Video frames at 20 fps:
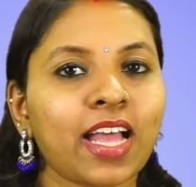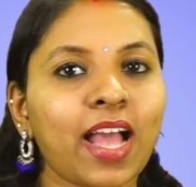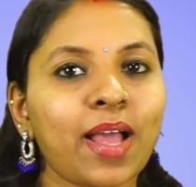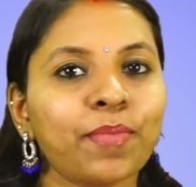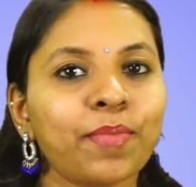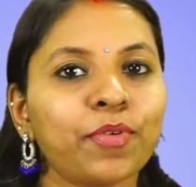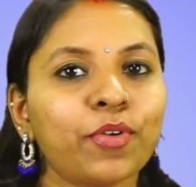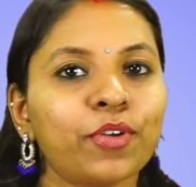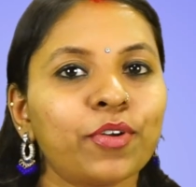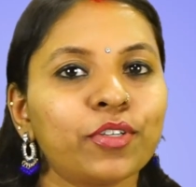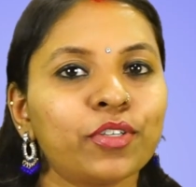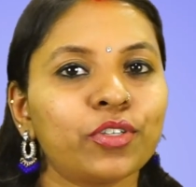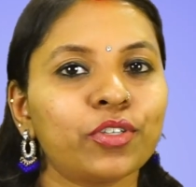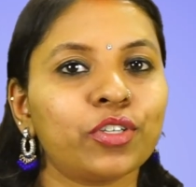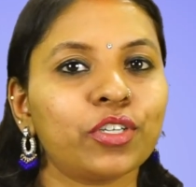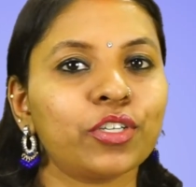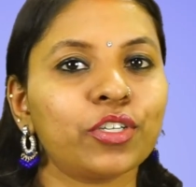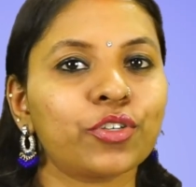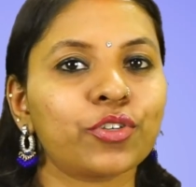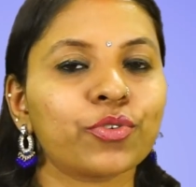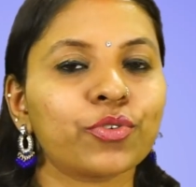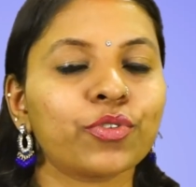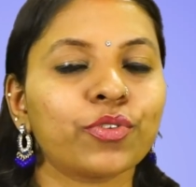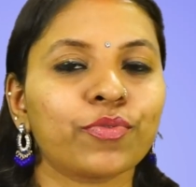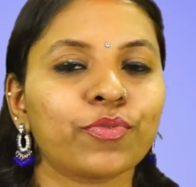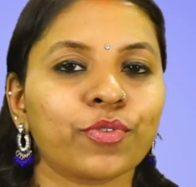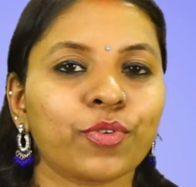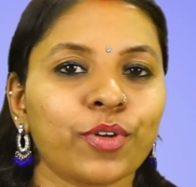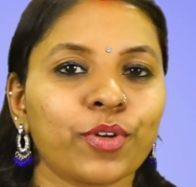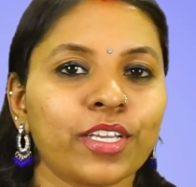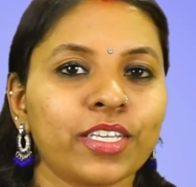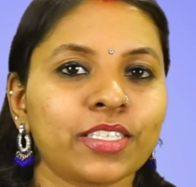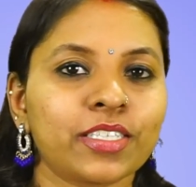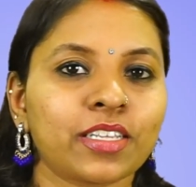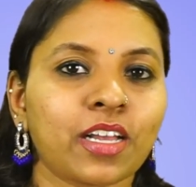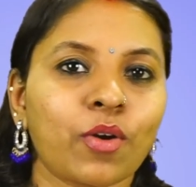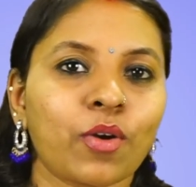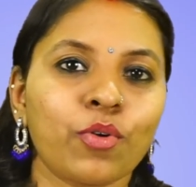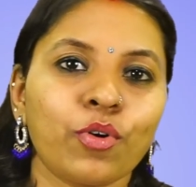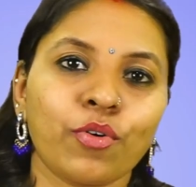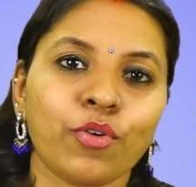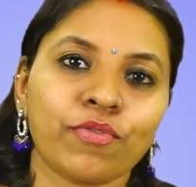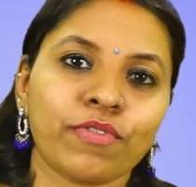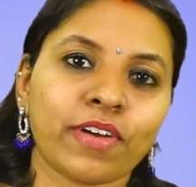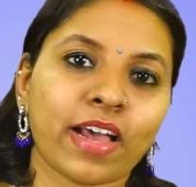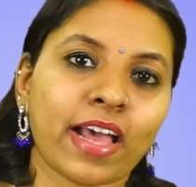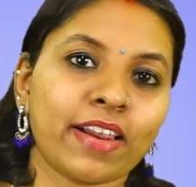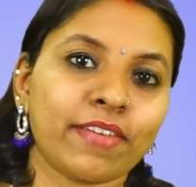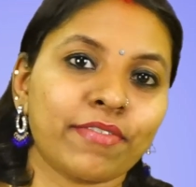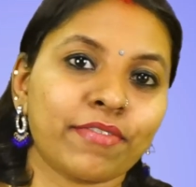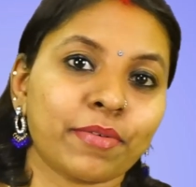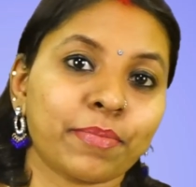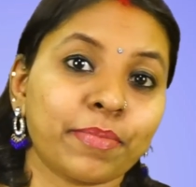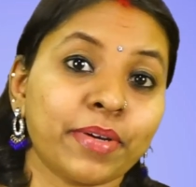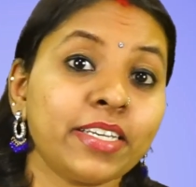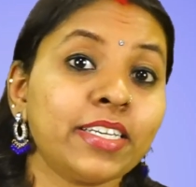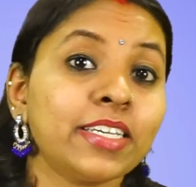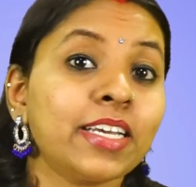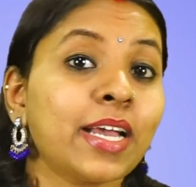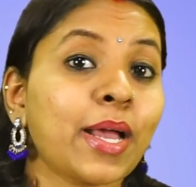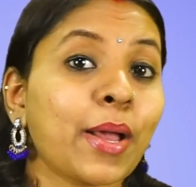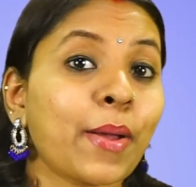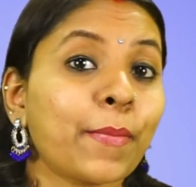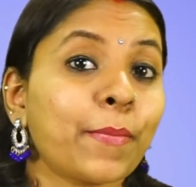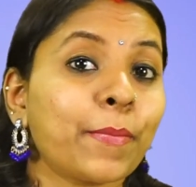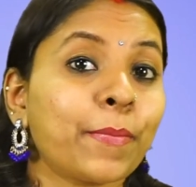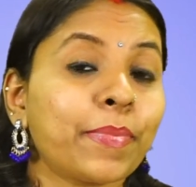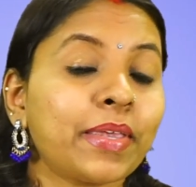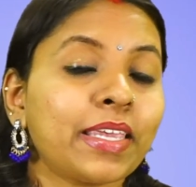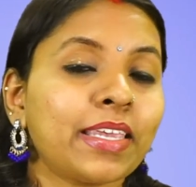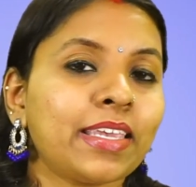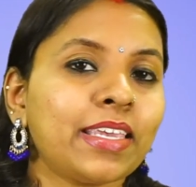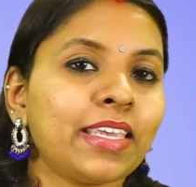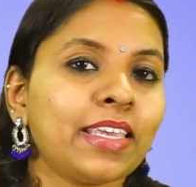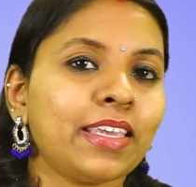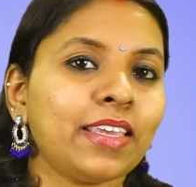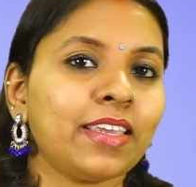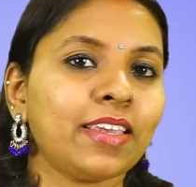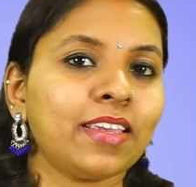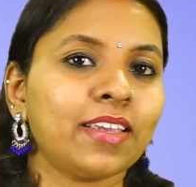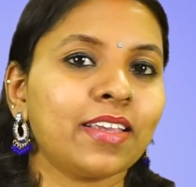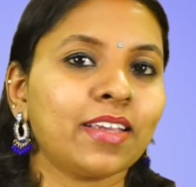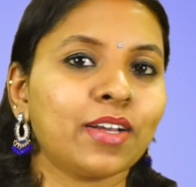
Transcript: I am going to teach you the phonic sound of alphabet P.